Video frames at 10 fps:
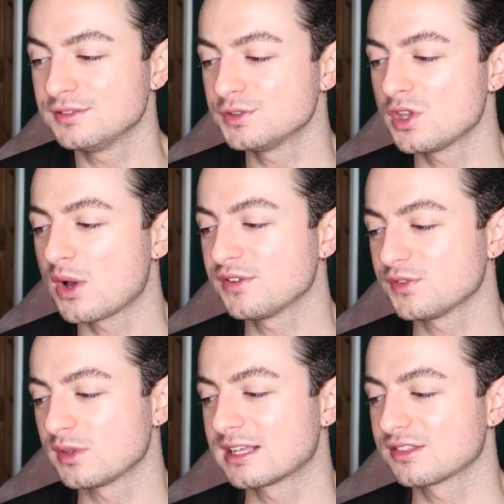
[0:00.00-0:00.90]
even though I
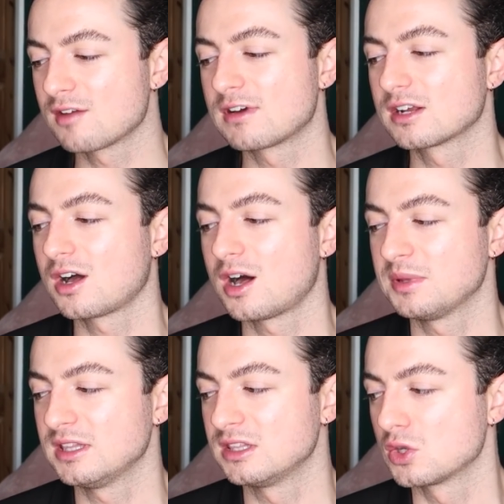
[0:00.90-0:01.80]
feel like their red
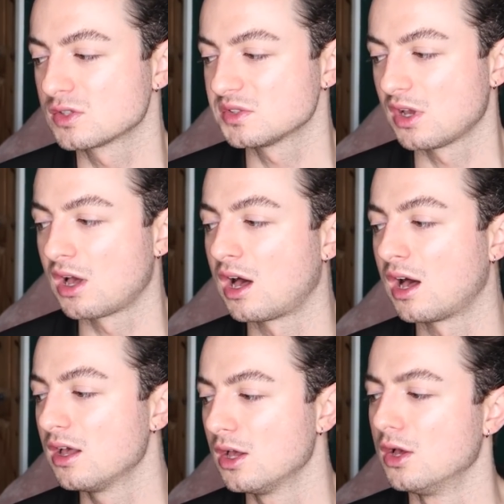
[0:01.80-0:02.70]
carpet looks
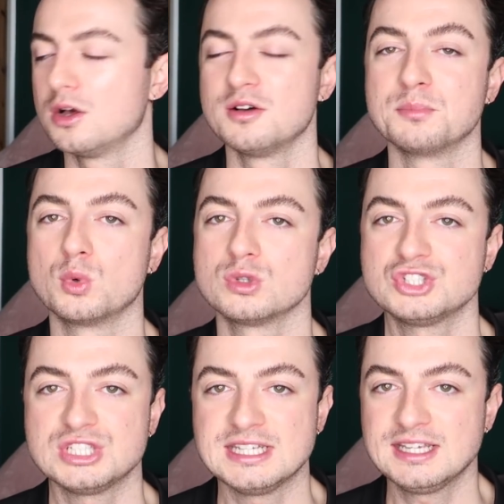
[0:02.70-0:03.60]
are more
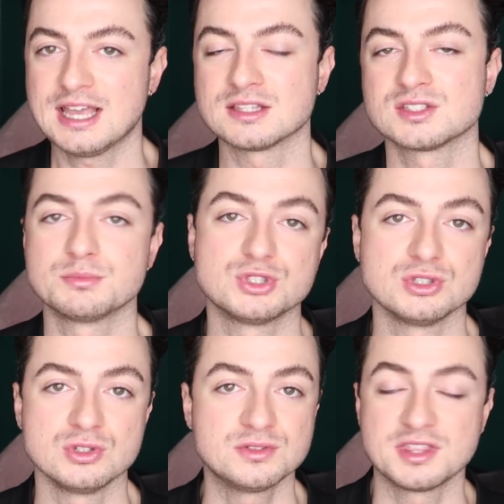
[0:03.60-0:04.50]
chic and
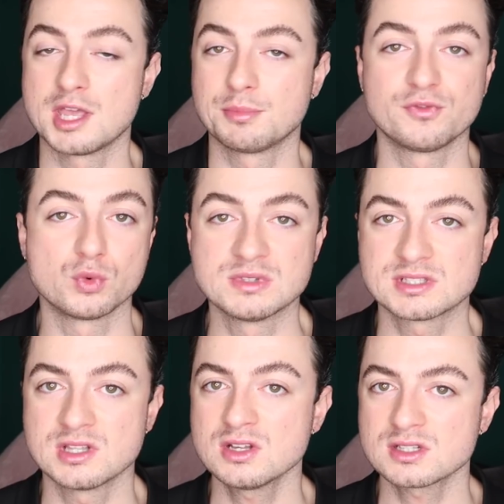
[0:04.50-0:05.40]
subdued than their
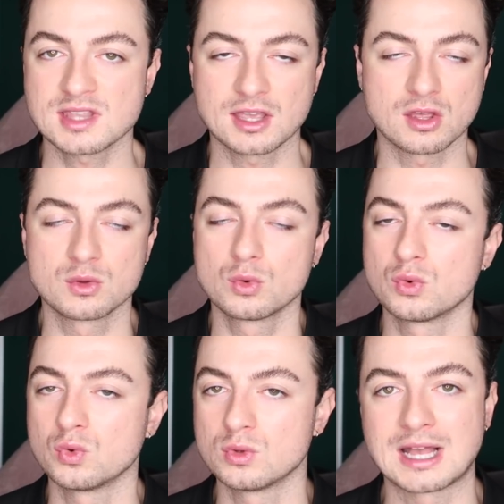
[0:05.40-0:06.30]
performance looks. They go
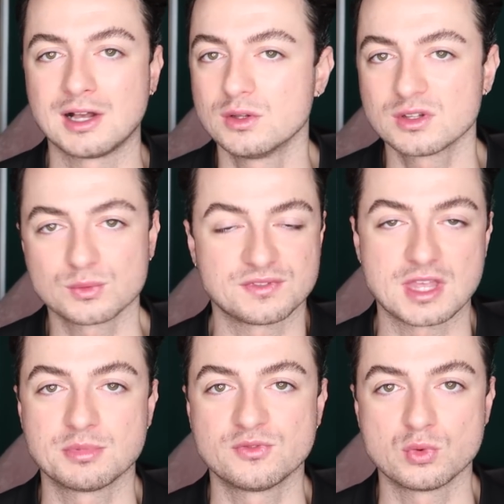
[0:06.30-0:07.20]
all out with
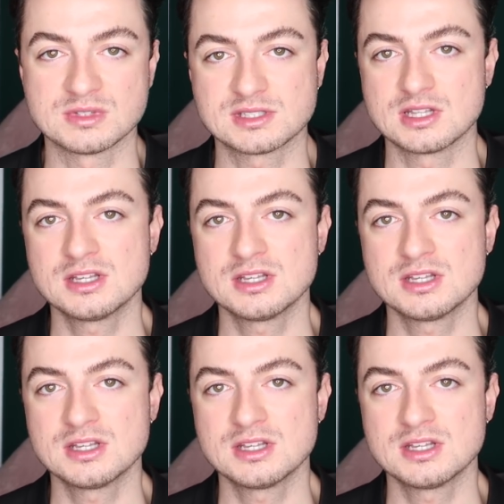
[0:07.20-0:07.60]
their performance